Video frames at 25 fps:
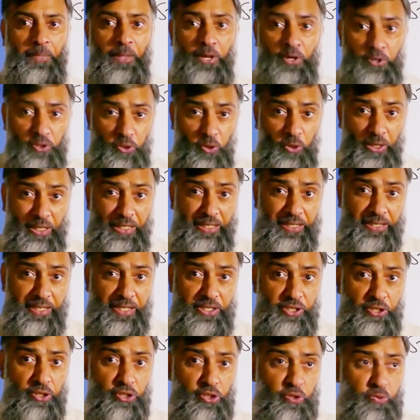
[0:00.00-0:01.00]
So in such
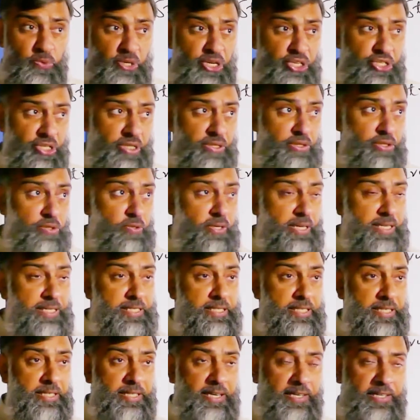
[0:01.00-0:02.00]
situation, you can
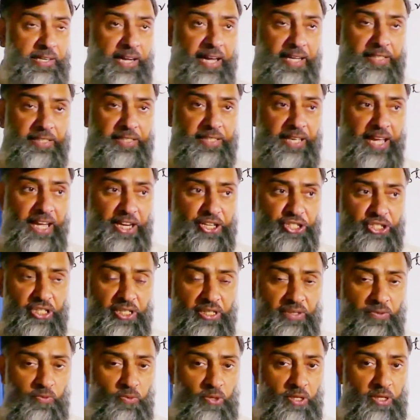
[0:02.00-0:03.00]
see that neither action
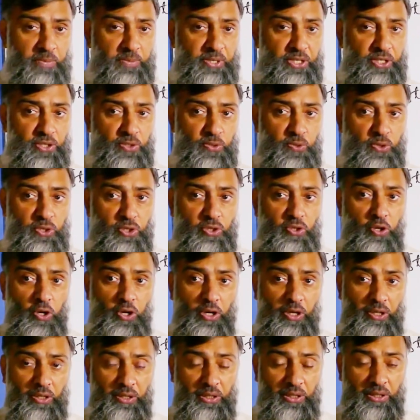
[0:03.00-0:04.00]
verb is used
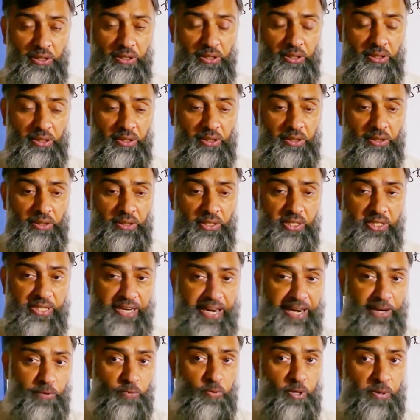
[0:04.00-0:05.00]
nor
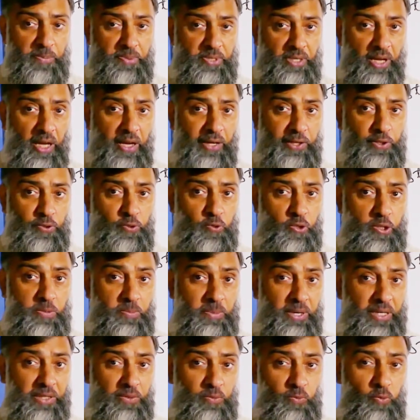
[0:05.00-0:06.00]
state verbs are used,
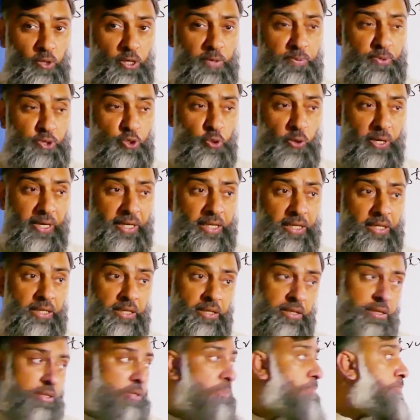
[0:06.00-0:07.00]
but verbs showing
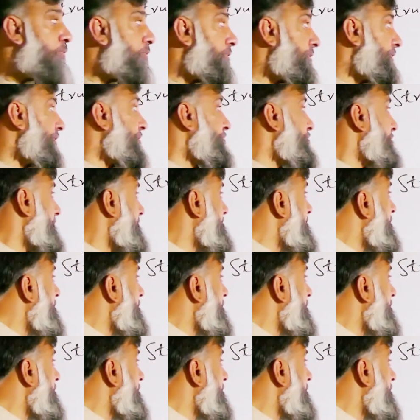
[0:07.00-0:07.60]
possession.